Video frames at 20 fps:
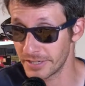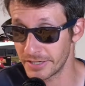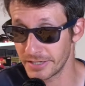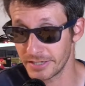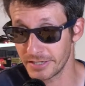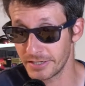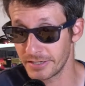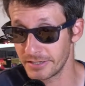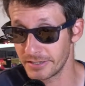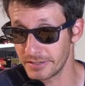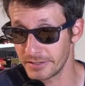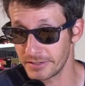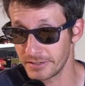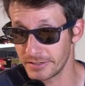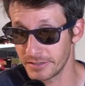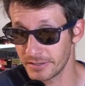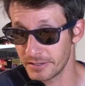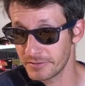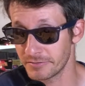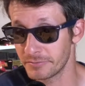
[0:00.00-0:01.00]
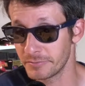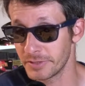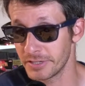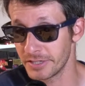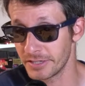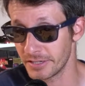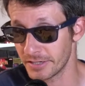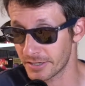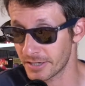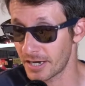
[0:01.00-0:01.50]
He left
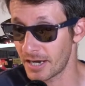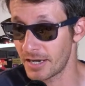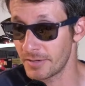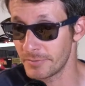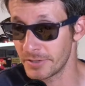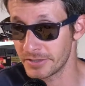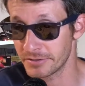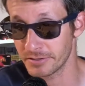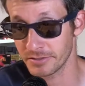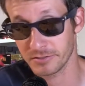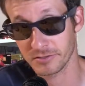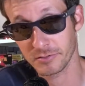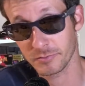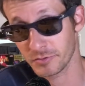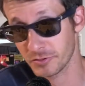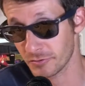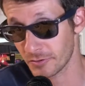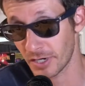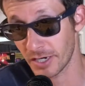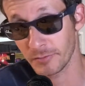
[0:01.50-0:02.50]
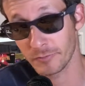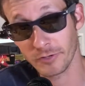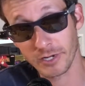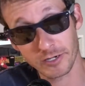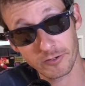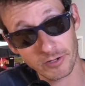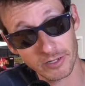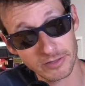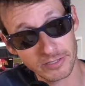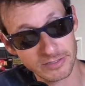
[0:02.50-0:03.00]
me a comment and subscribed right
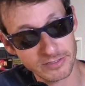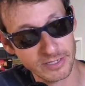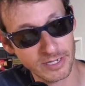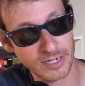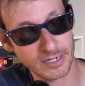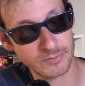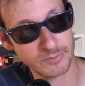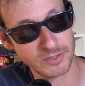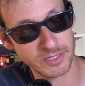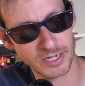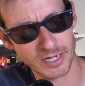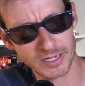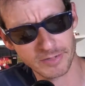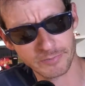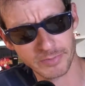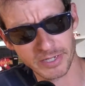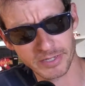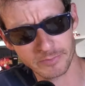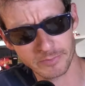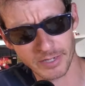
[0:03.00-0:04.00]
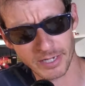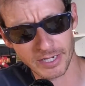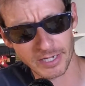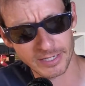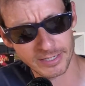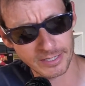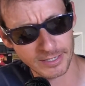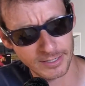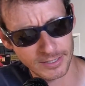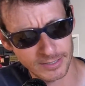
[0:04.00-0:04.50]
around the time that I made
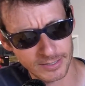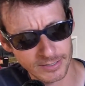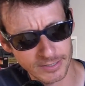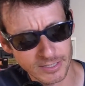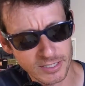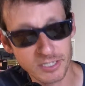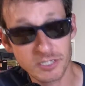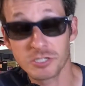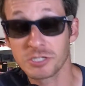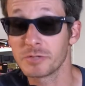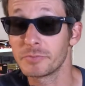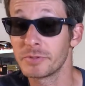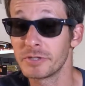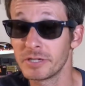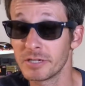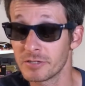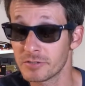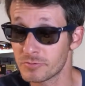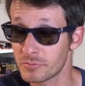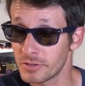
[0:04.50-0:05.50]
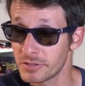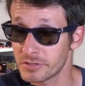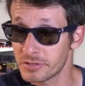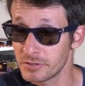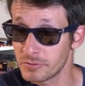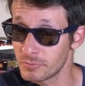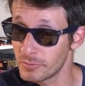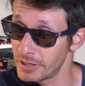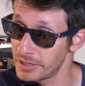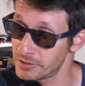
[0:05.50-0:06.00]
my Chippendales
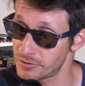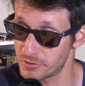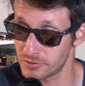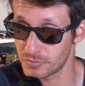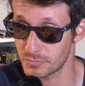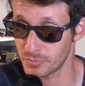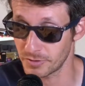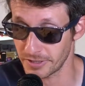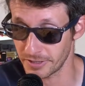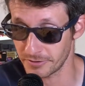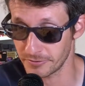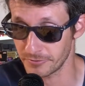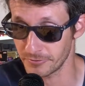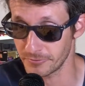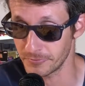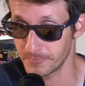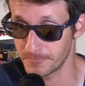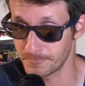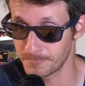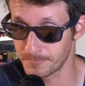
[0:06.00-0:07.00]
Rescue Rangers playthrough.